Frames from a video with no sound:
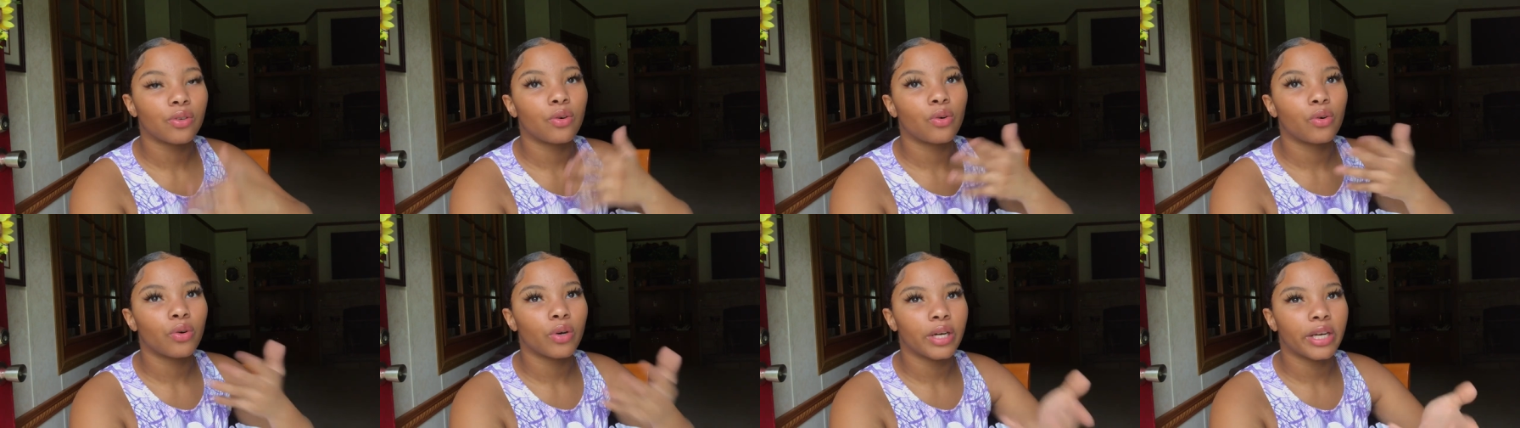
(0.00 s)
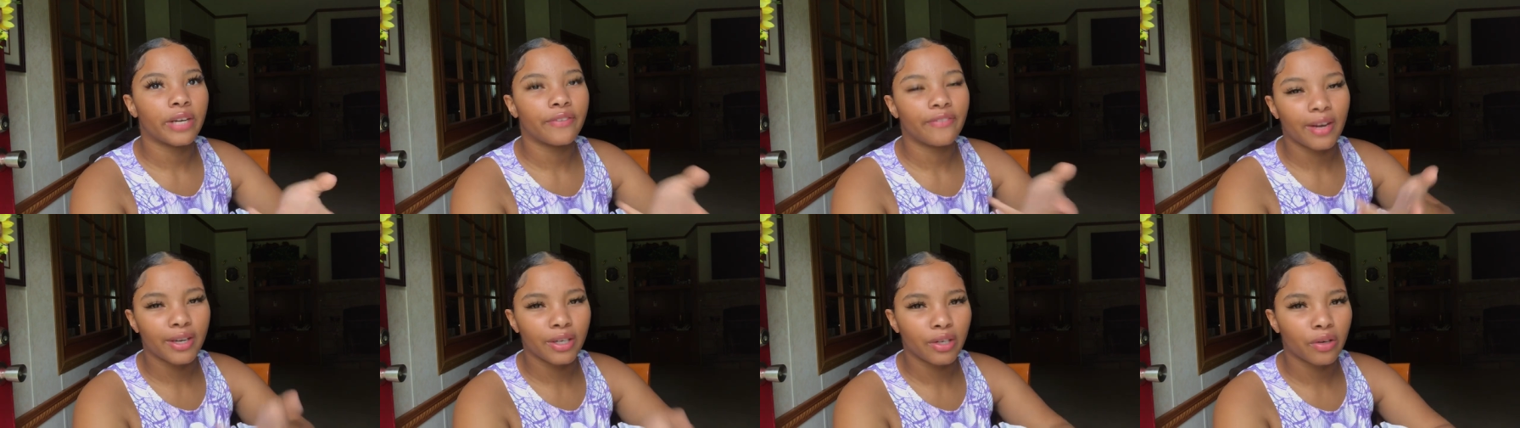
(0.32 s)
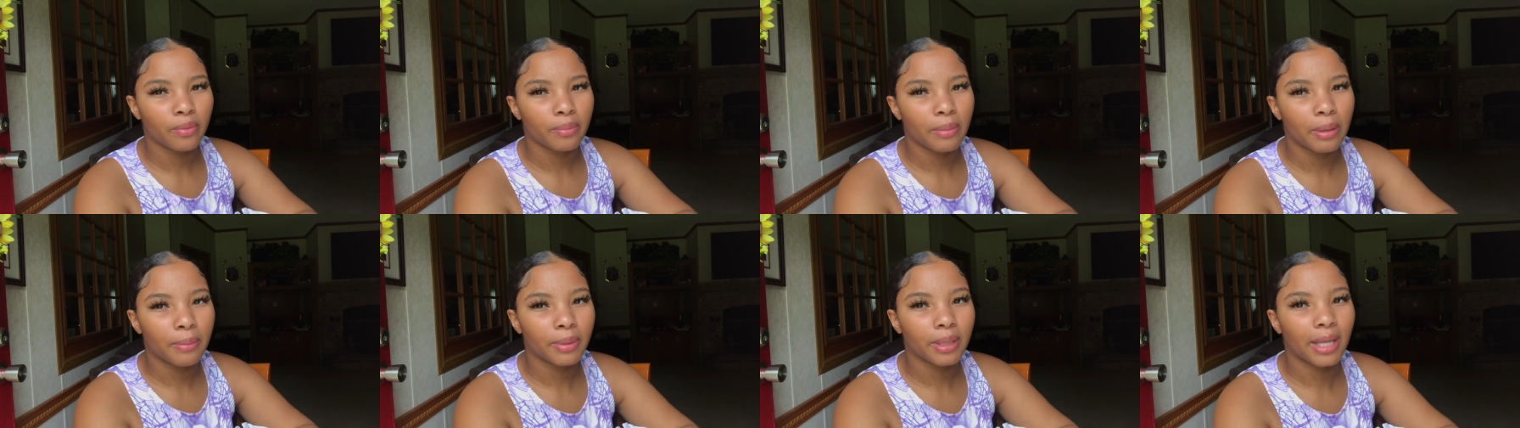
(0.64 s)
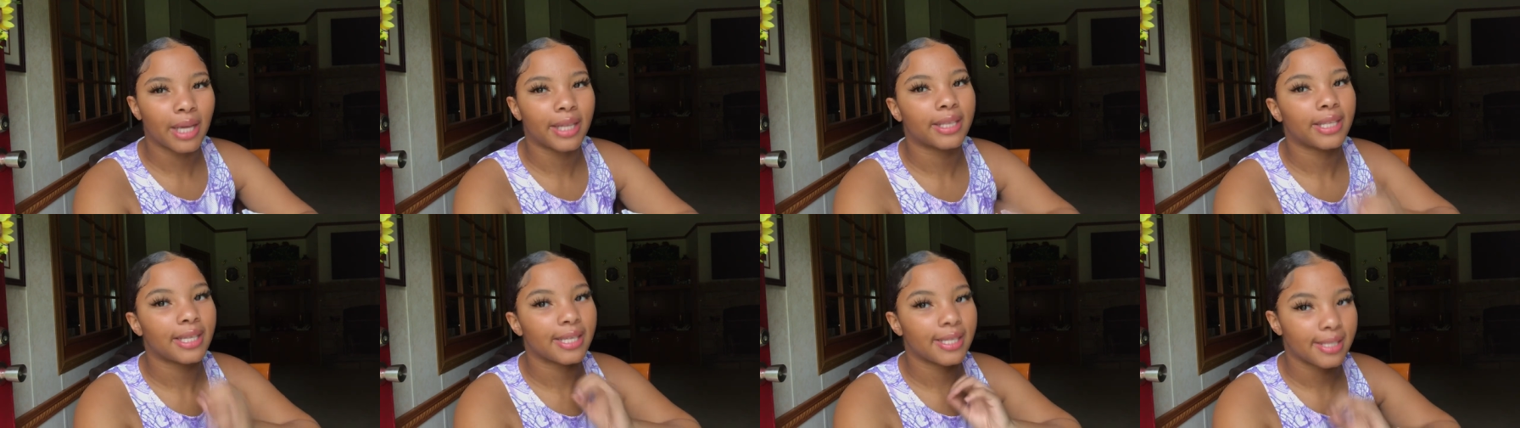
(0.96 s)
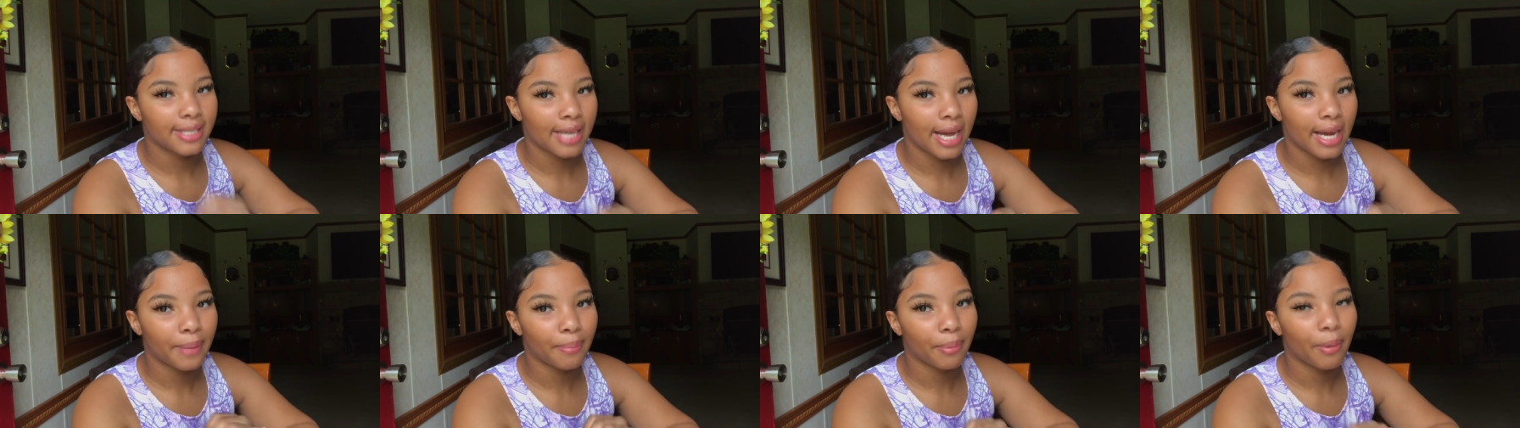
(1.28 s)
or if I don't remember like the
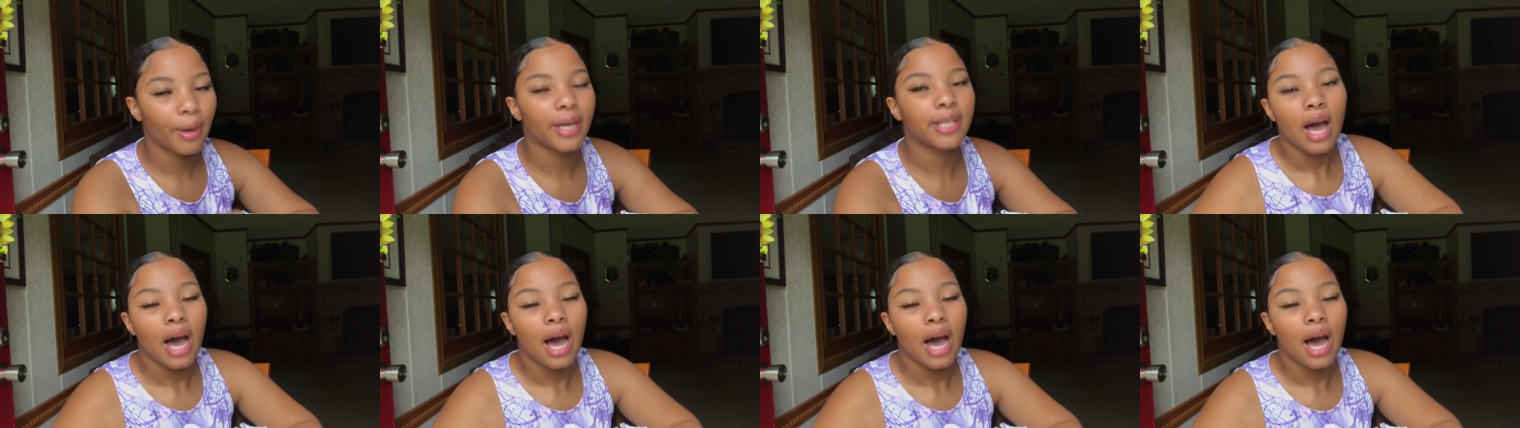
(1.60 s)
exact price.